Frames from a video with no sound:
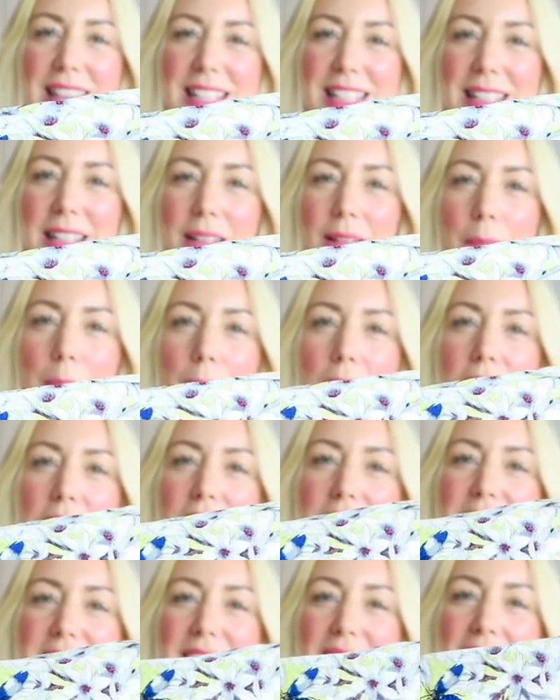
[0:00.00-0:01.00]
like these little
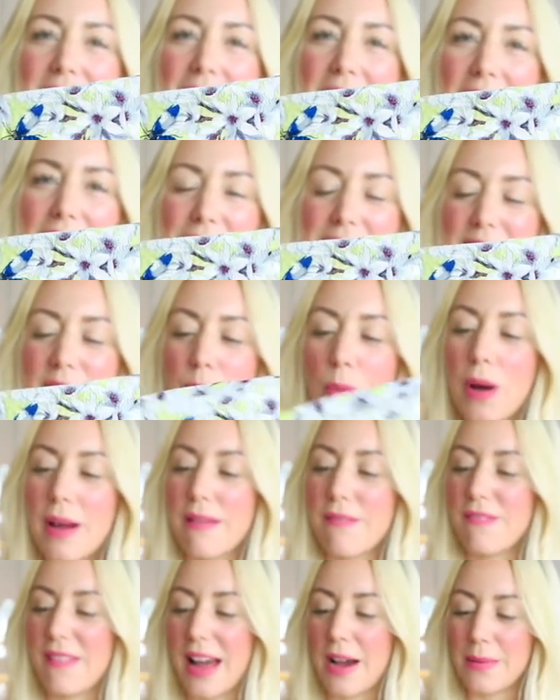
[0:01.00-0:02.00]
bugs and these
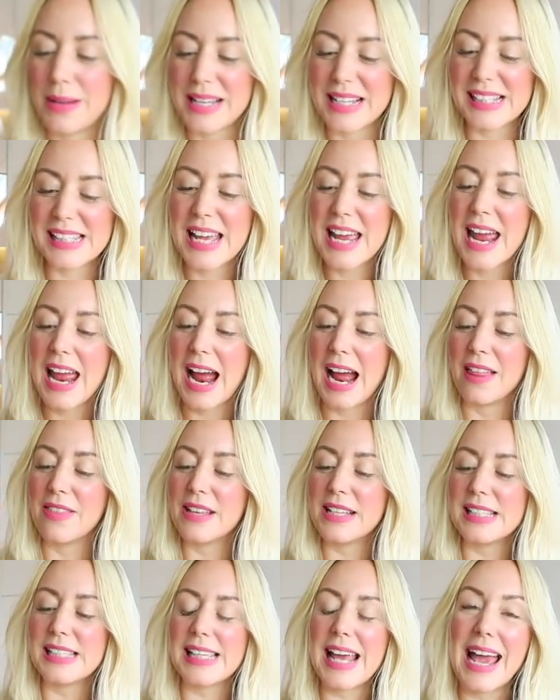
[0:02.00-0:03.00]
white flowers.
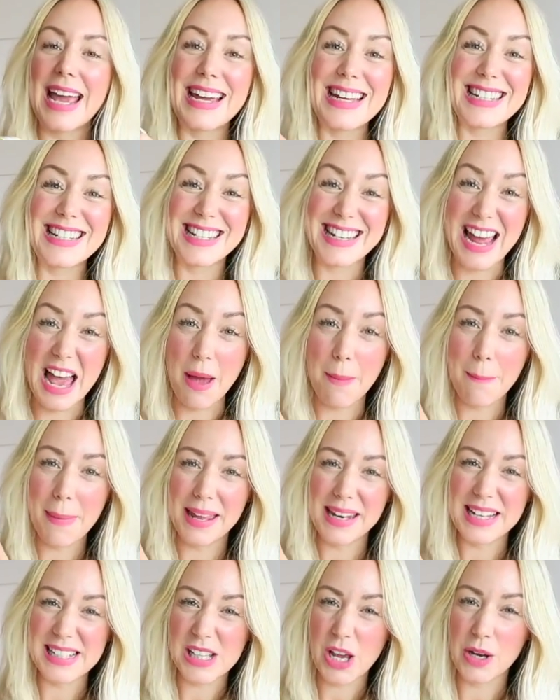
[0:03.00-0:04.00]
And this is H&M
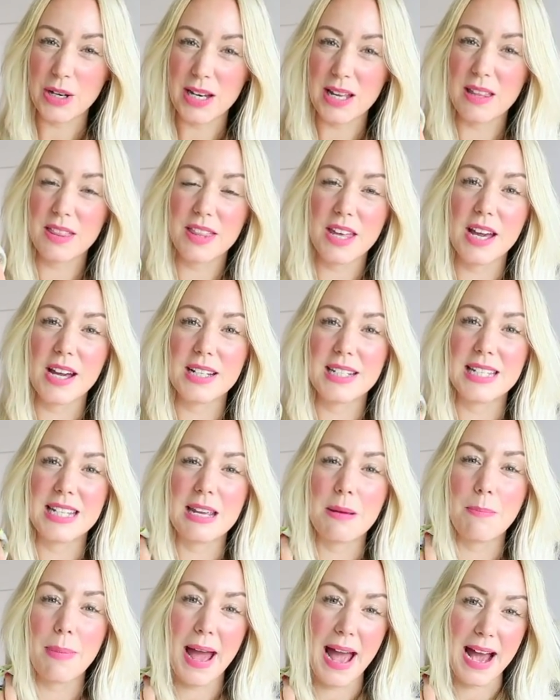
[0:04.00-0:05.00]
and it's only
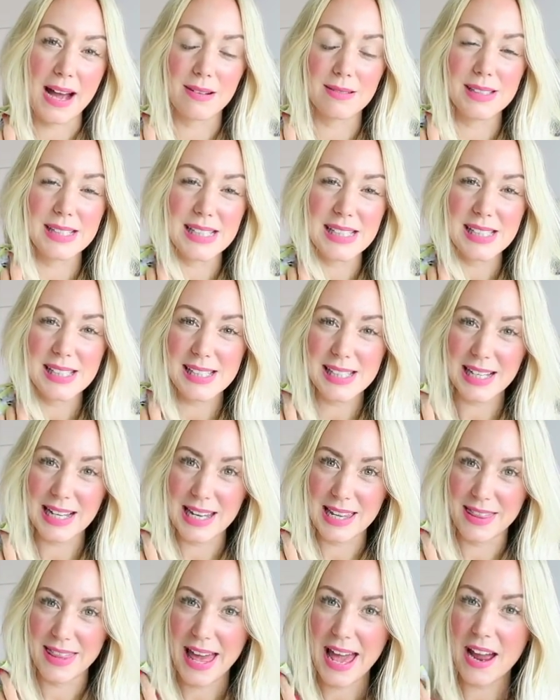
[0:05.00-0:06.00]
£30. It's
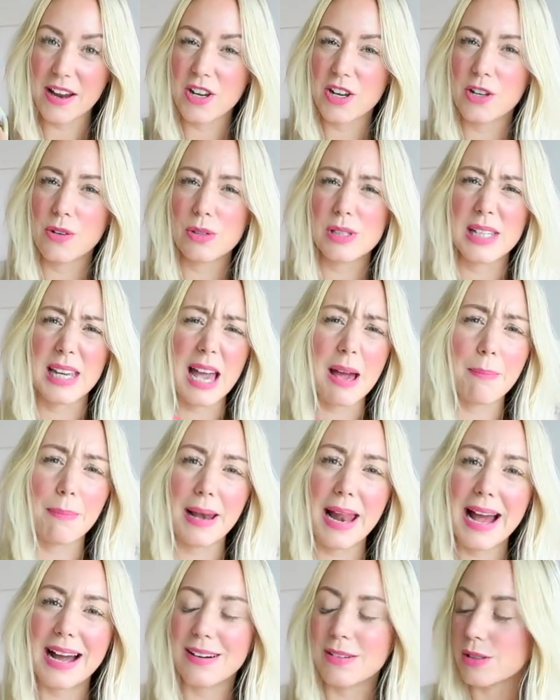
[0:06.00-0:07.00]
still in there. You can also get a
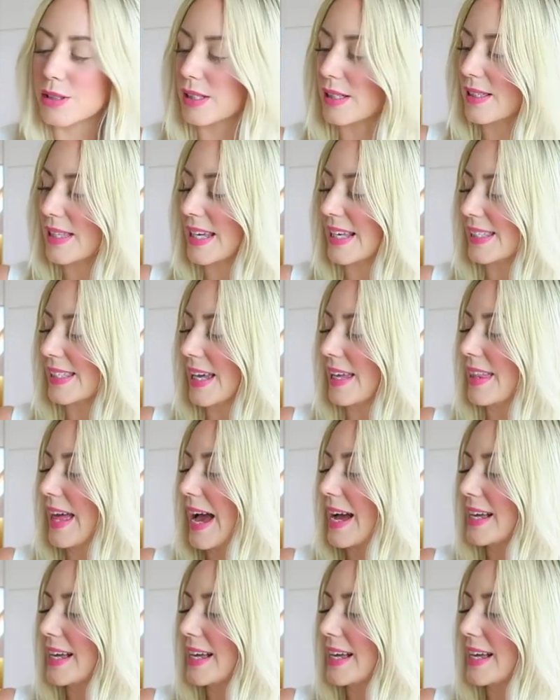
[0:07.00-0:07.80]
blouse and things like